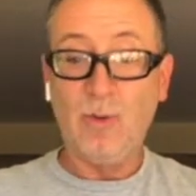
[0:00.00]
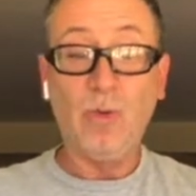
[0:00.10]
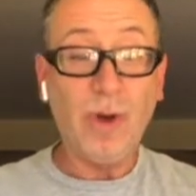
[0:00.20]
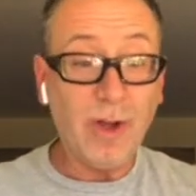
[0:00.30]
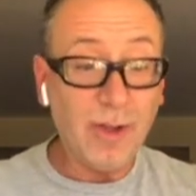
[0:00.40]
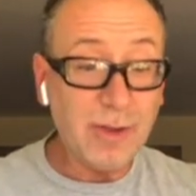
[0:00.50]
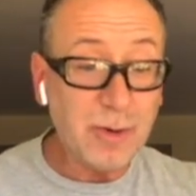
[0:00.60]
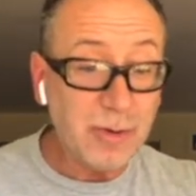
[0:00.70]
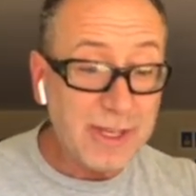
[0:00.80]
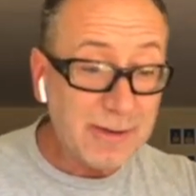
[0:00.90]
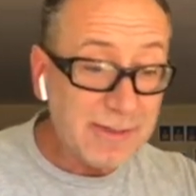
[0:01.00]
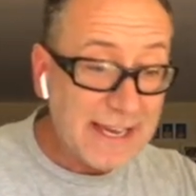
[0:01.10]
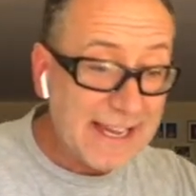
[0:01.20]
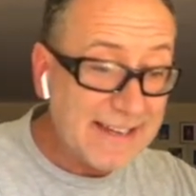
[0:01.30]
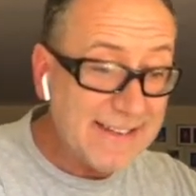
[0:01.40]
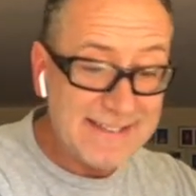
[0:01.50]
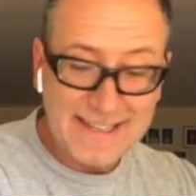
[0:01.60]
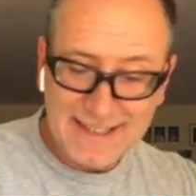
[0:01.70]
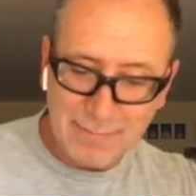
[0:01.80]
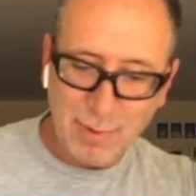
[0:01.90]
Well, the cool thing with that is
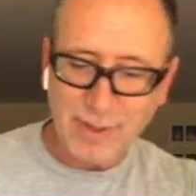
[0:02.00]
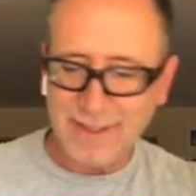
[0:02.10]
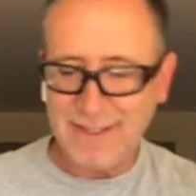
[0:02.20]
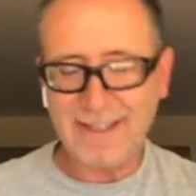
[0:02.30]
in the booklet,